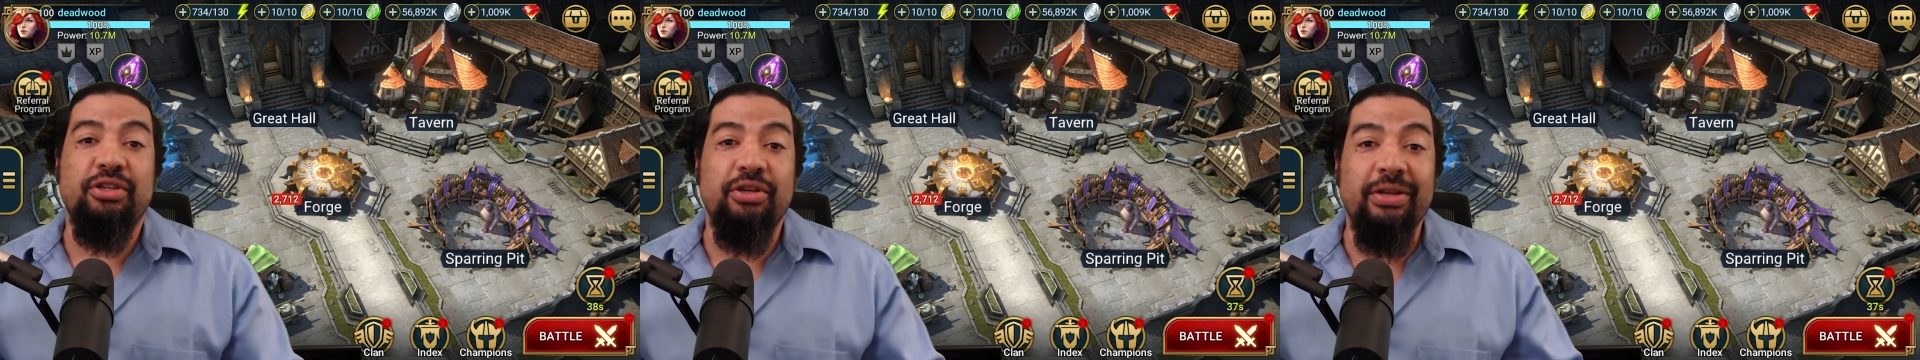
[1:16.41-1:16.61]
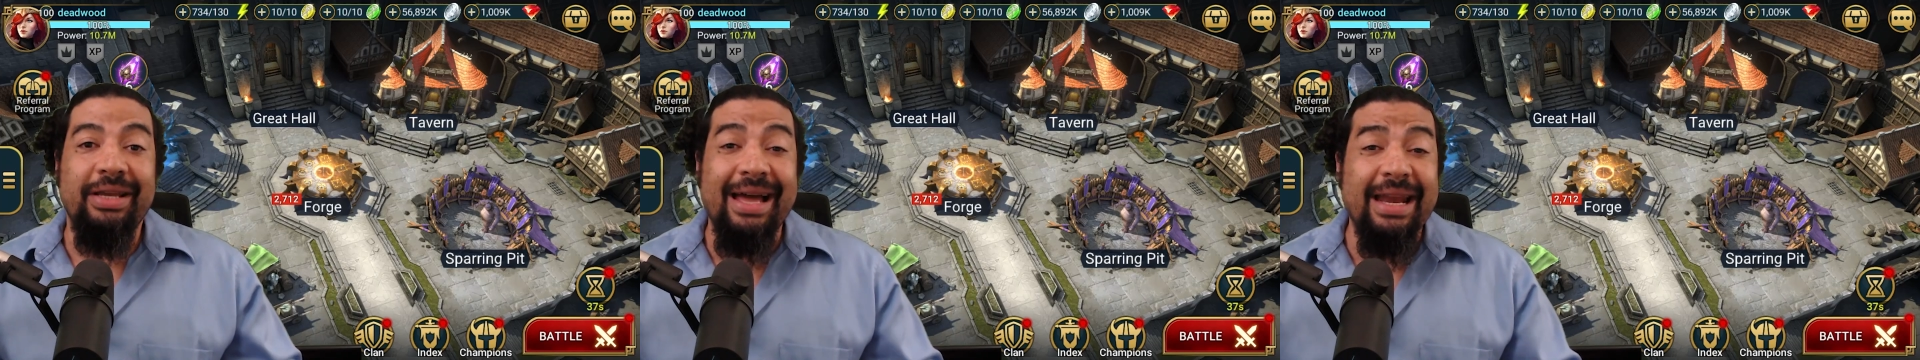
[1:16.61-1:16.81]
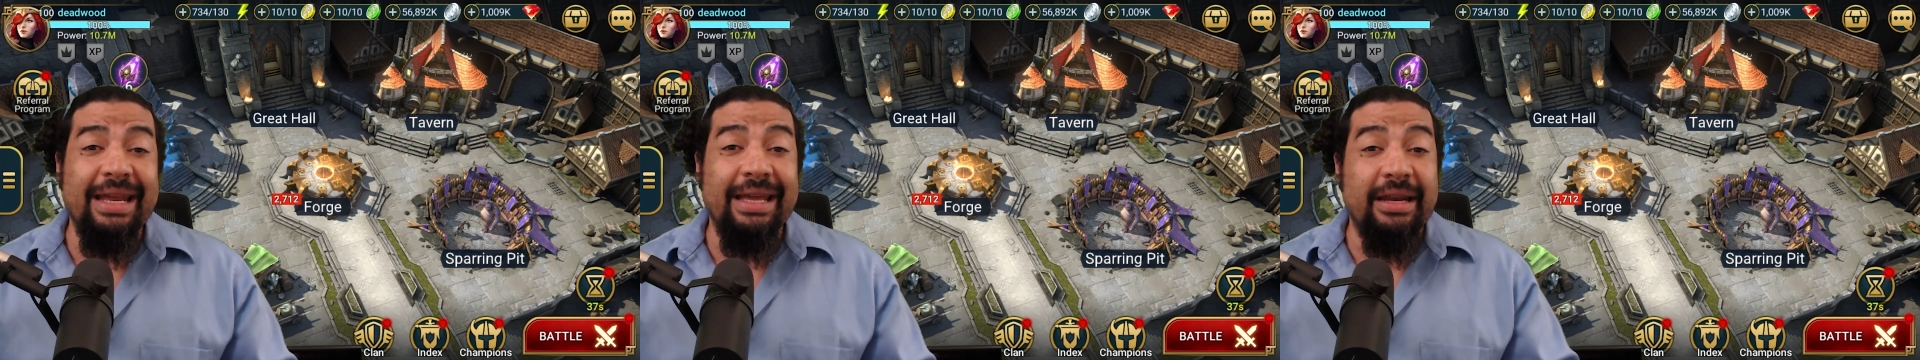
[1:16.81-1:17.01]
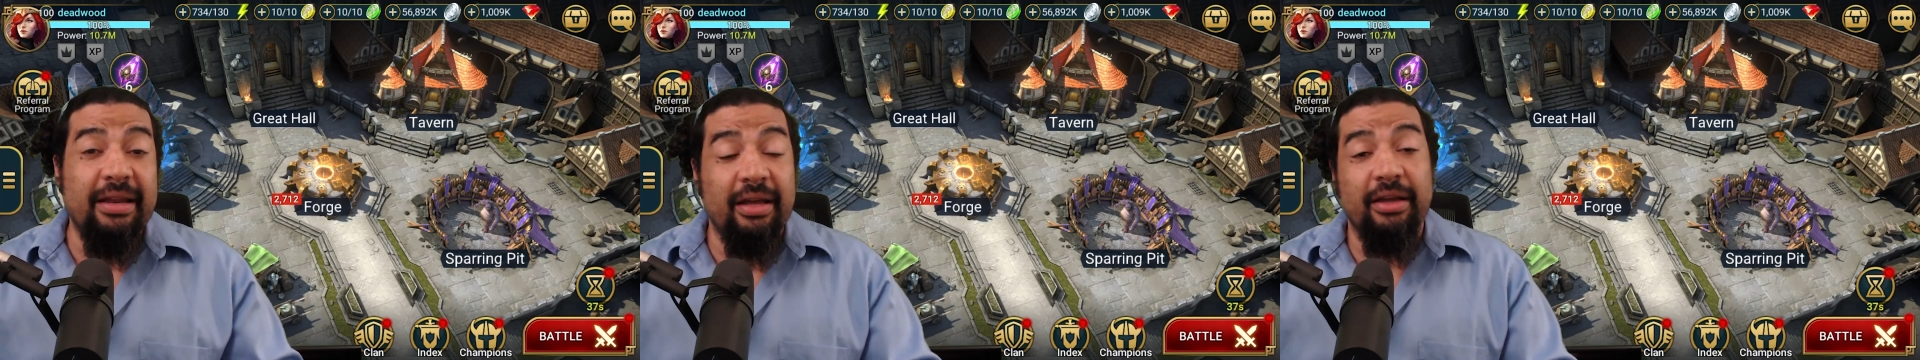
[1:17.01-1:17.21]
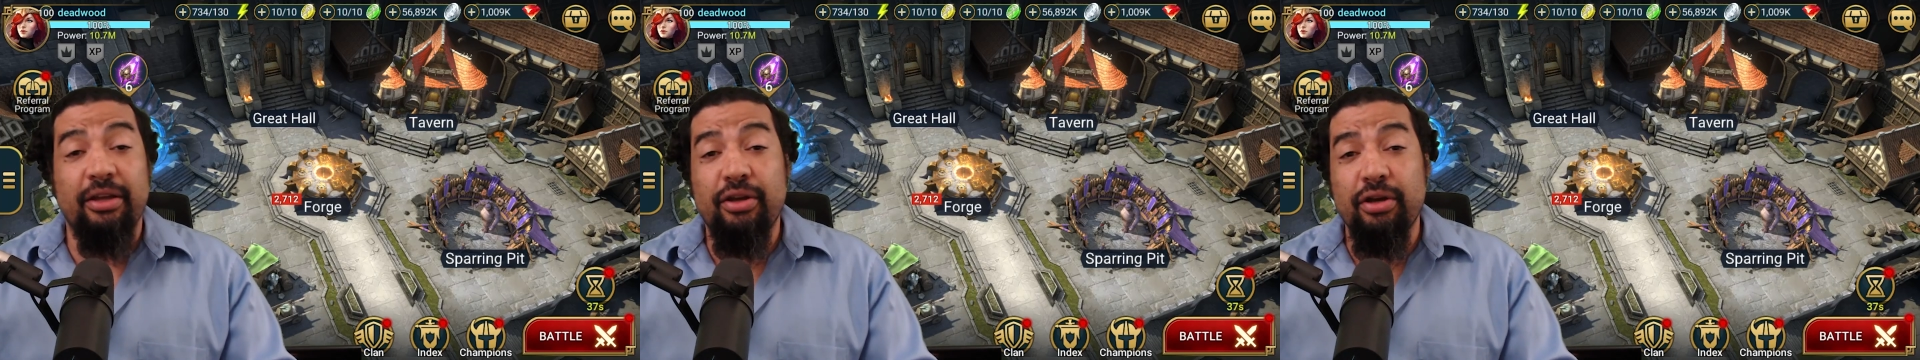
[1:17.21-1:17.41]
so you can kind of get
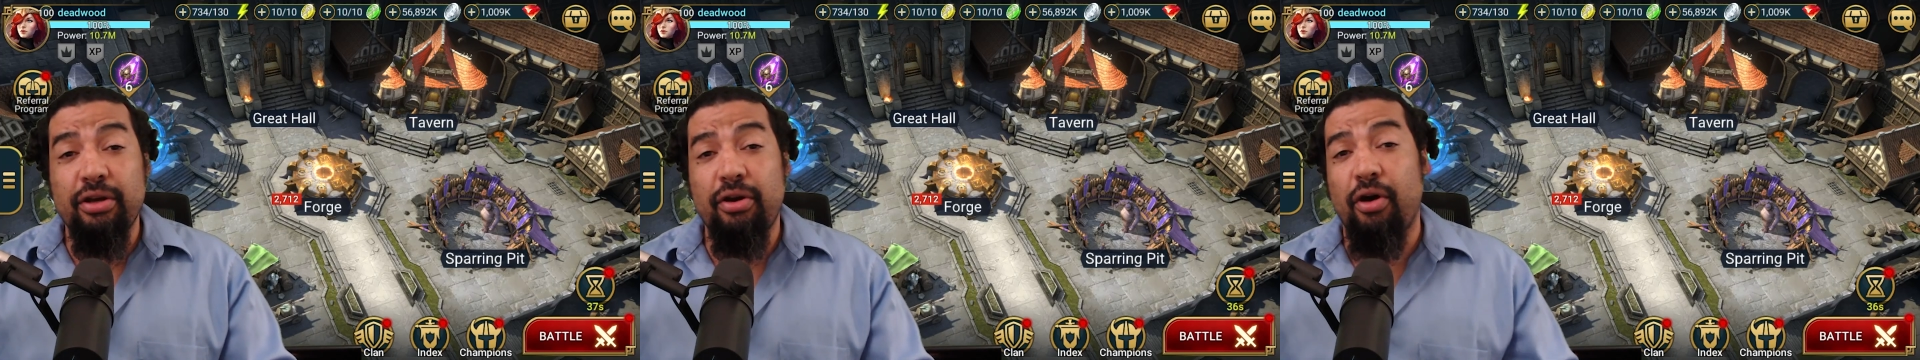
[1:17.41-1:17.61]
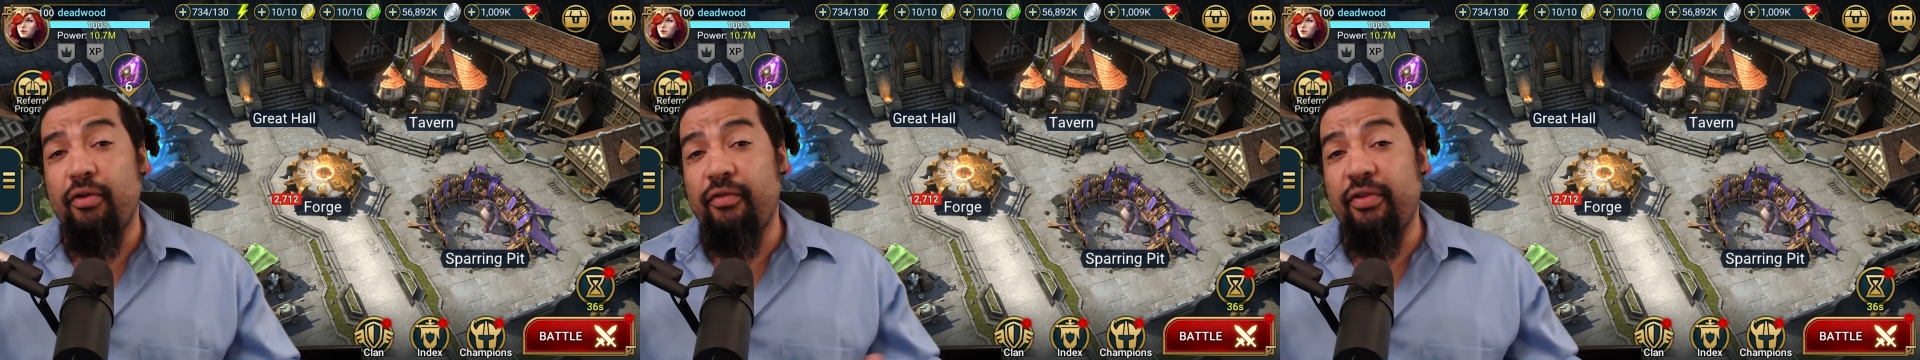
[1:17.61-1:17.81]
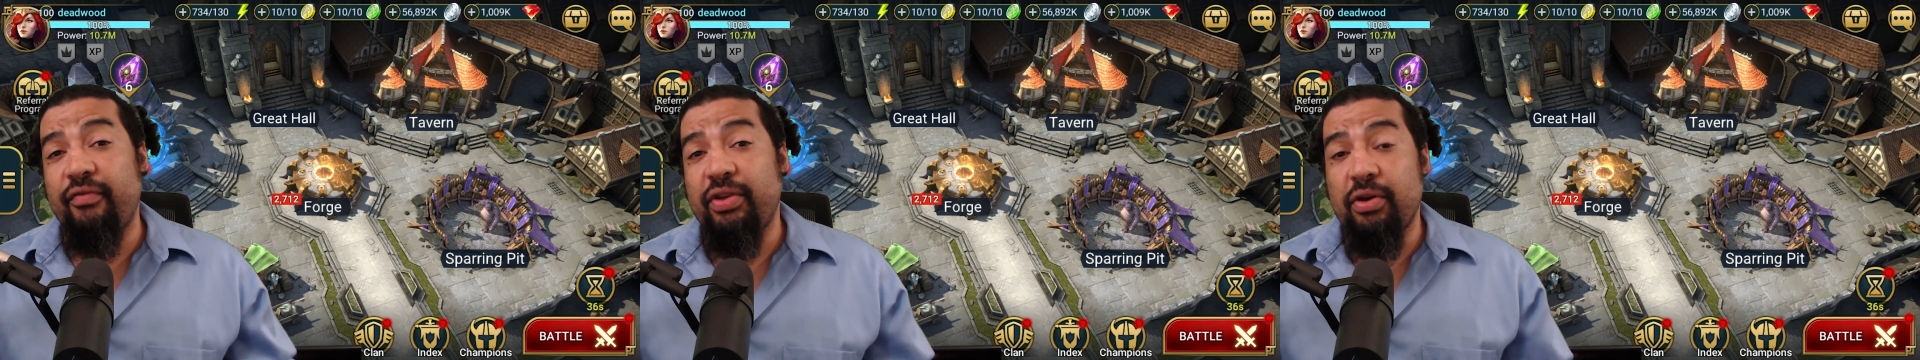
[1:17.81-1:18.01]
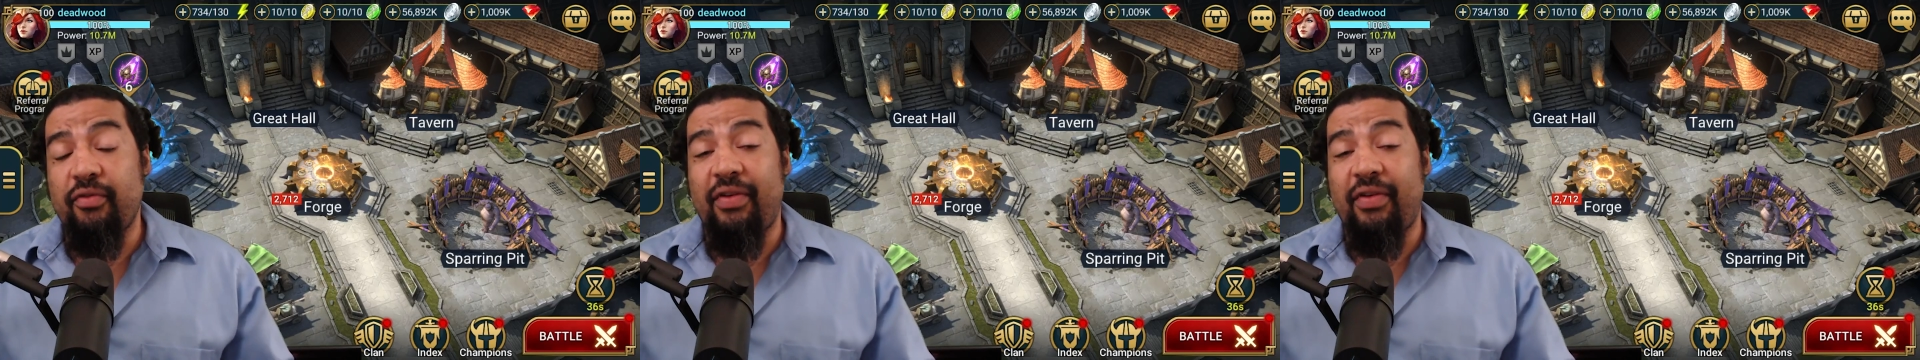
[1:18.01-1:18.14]
a good overview